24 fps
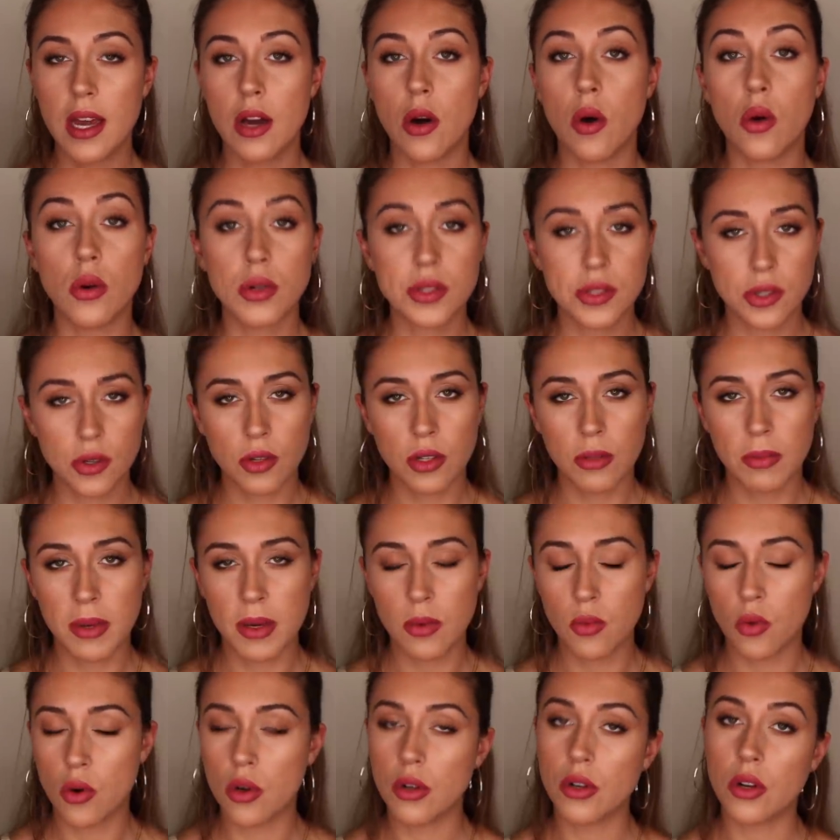Also could be
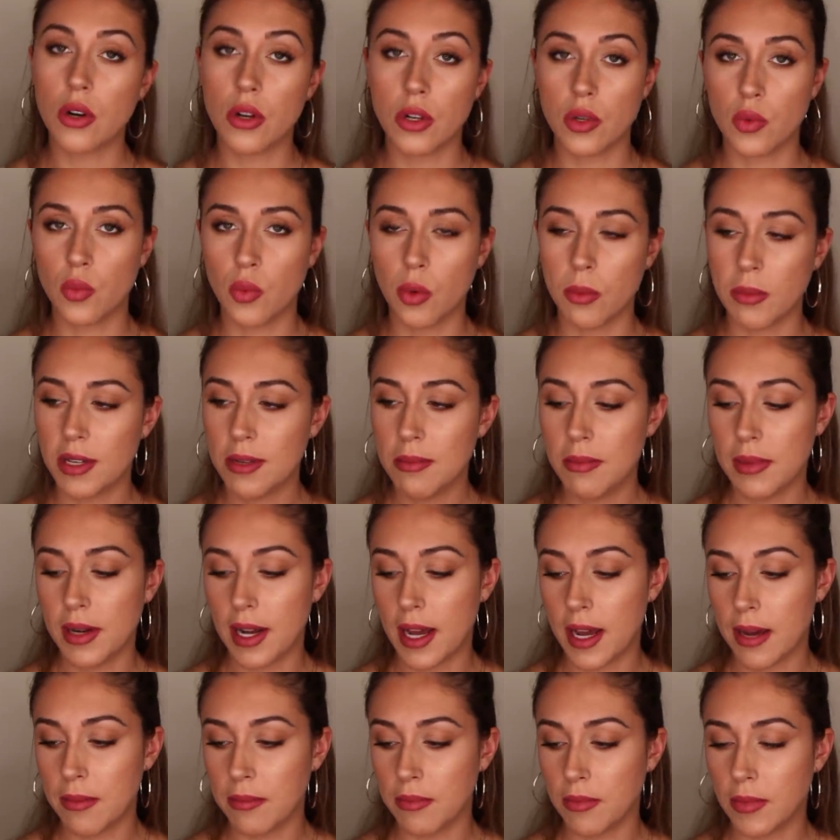worn on a woman, but
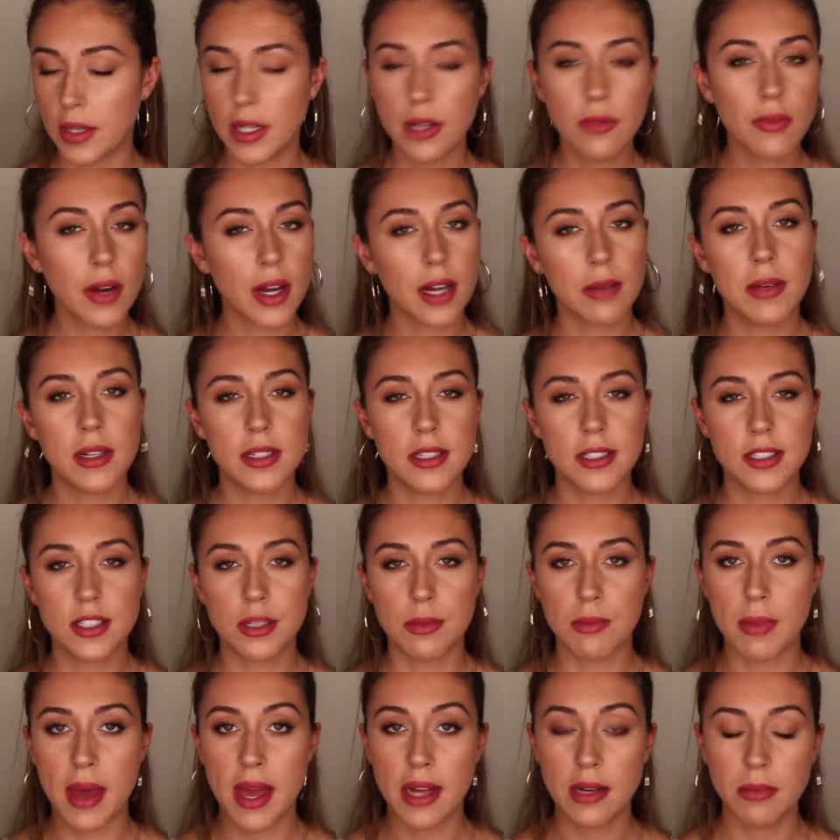I'm gonna recommend it
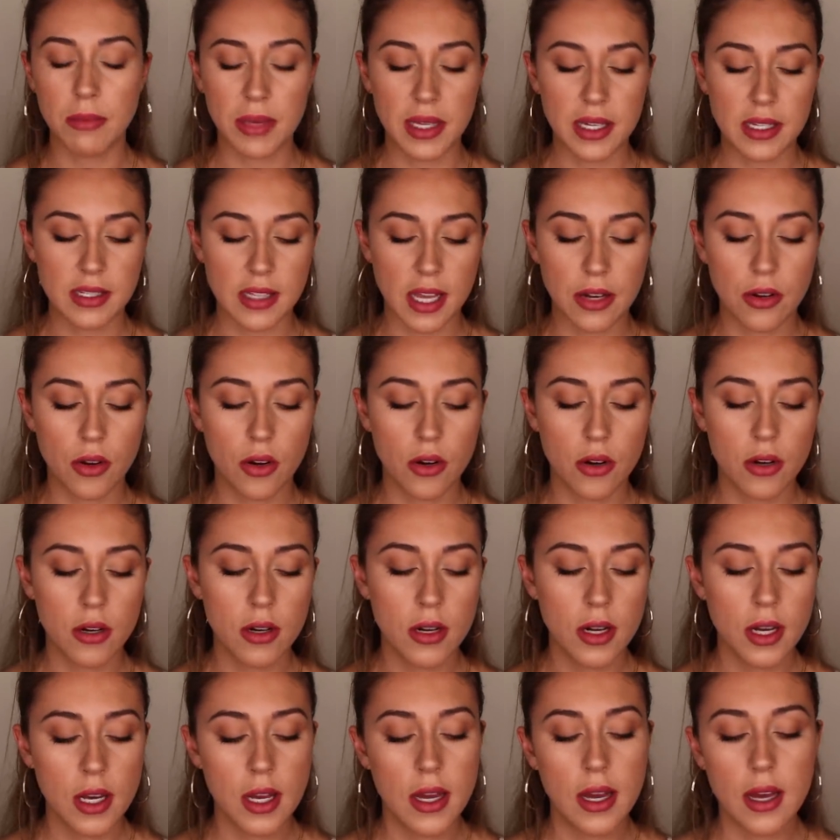to men because I
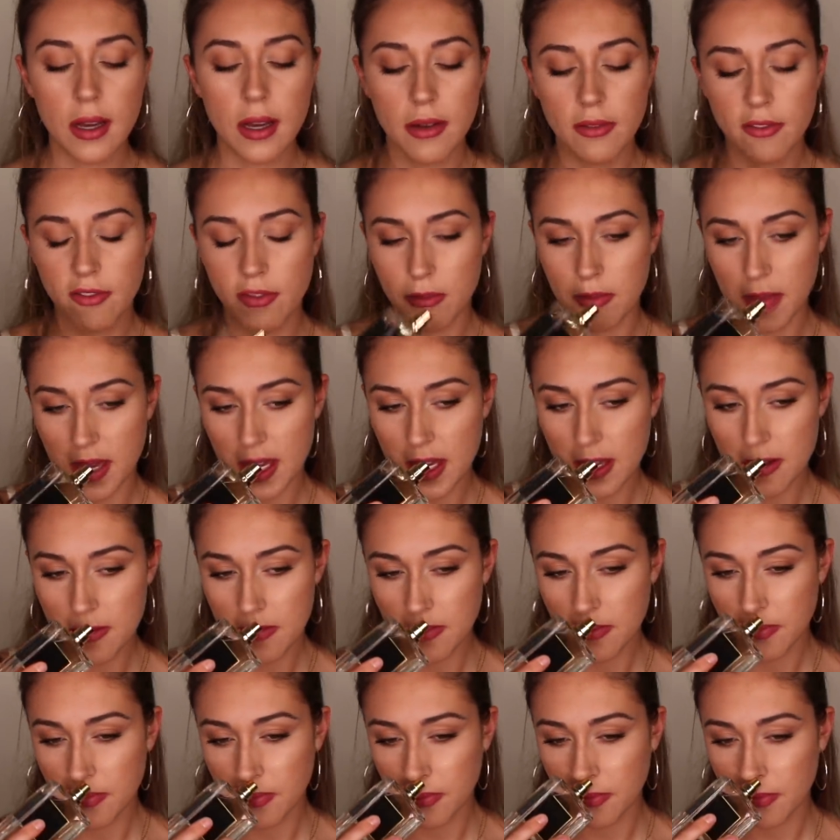know, for
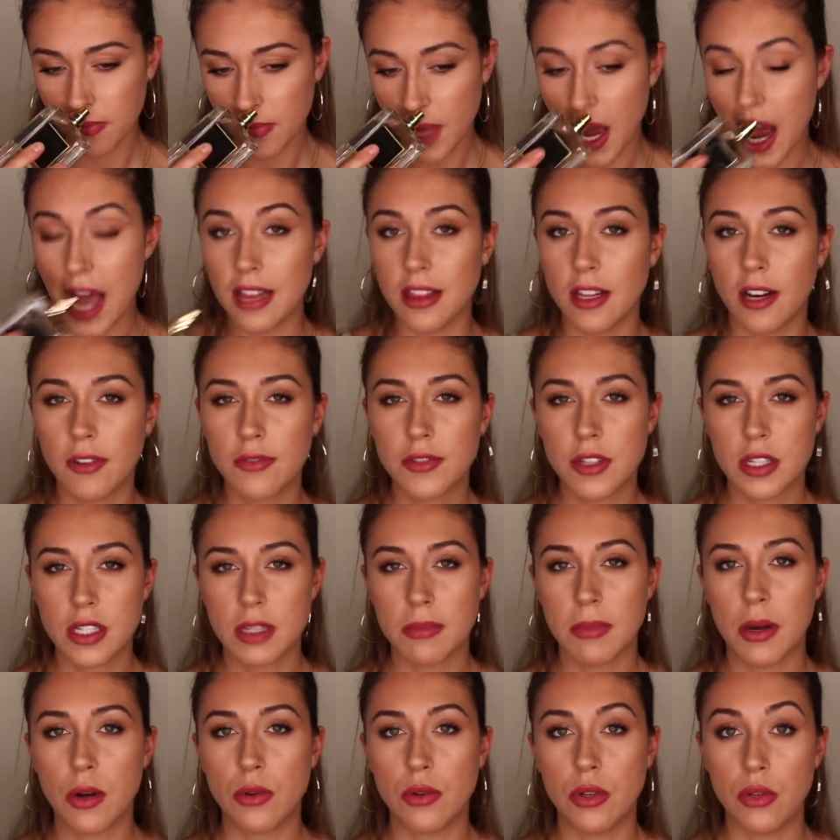me, I love to
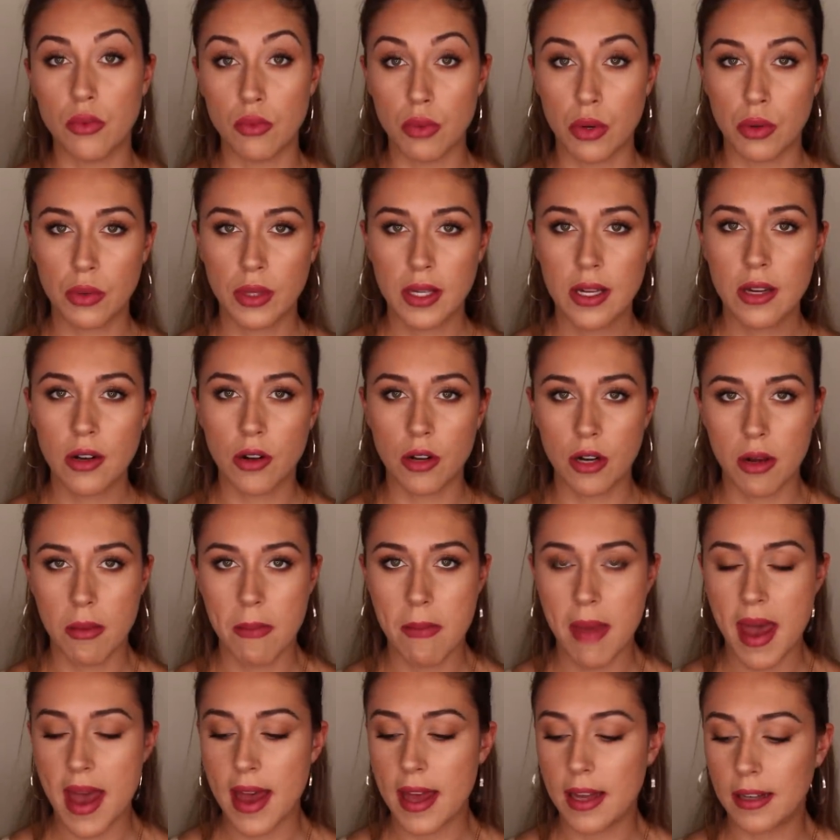smell Neroli on a
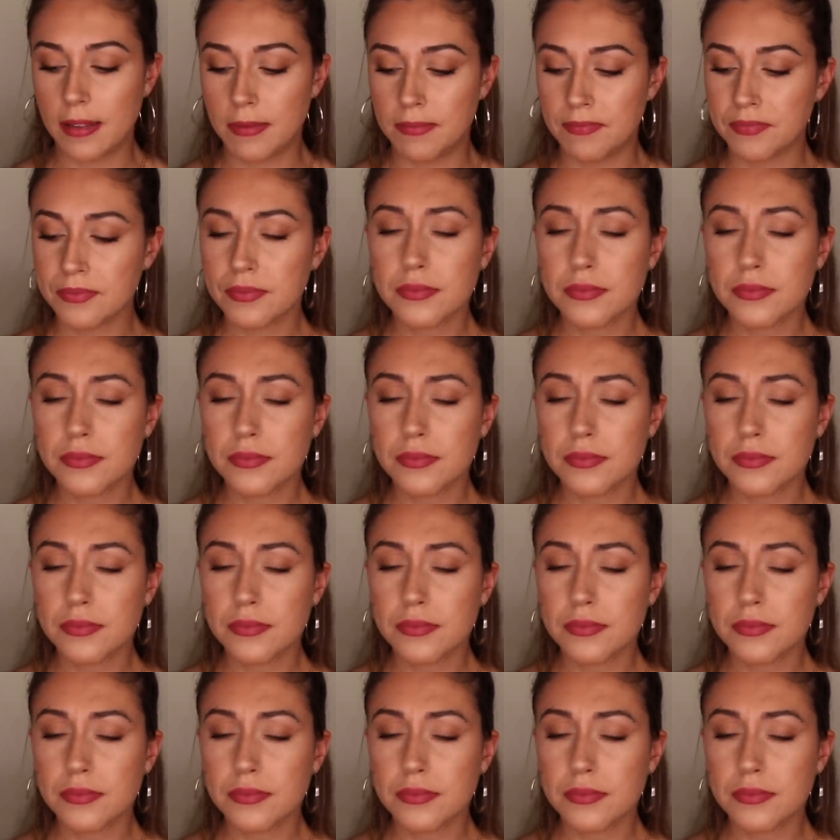man.